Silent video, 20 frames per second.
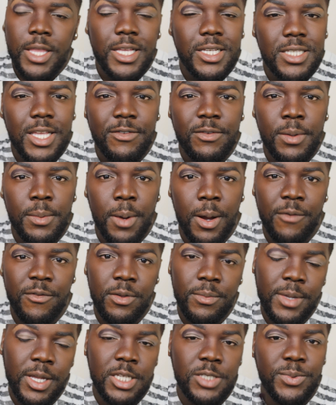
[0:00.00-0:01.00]
Doesn't have to be
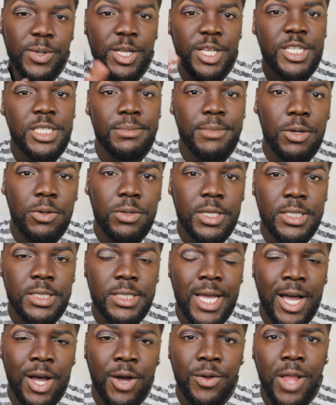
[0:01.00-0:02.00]
perfect because we're going to smoke this
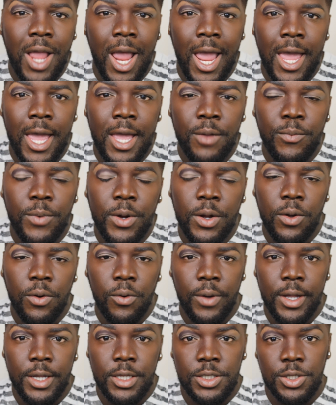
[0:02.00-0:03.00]
out and we're
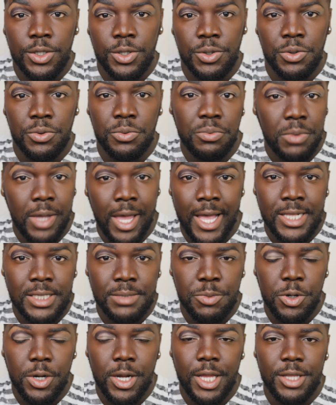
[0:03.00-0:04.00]
going to add
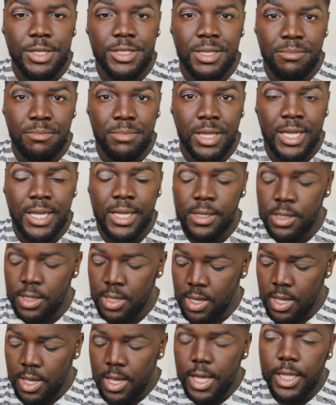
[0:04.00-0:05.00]
some more colors and blend
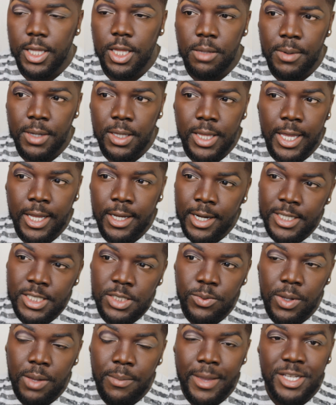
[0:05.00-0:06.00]
a little bit later. I
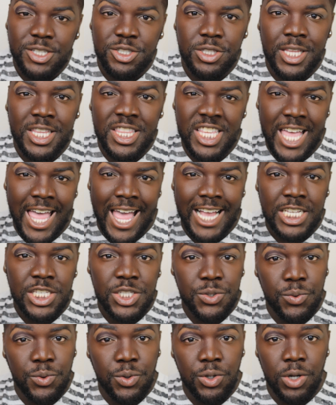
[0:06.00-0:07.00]
just want to make sure that the
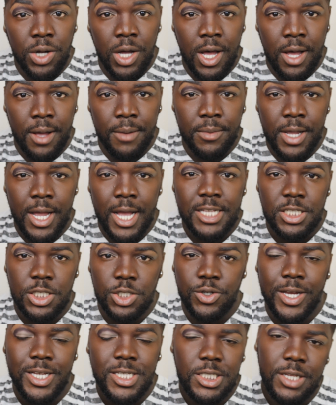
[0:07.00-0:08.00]
actual
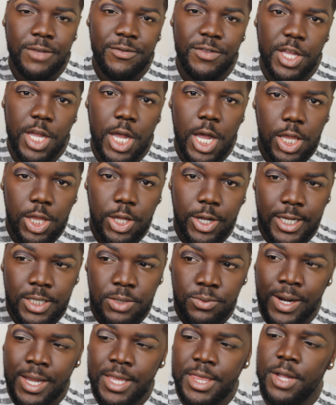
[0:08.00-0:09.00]
concentration of the color is
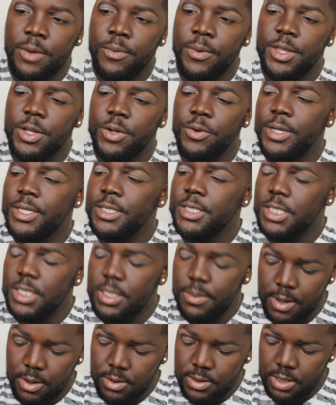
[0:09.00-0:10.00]
right there where the crease is
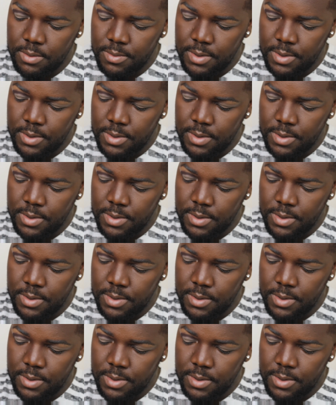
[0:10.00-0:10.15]
supposed to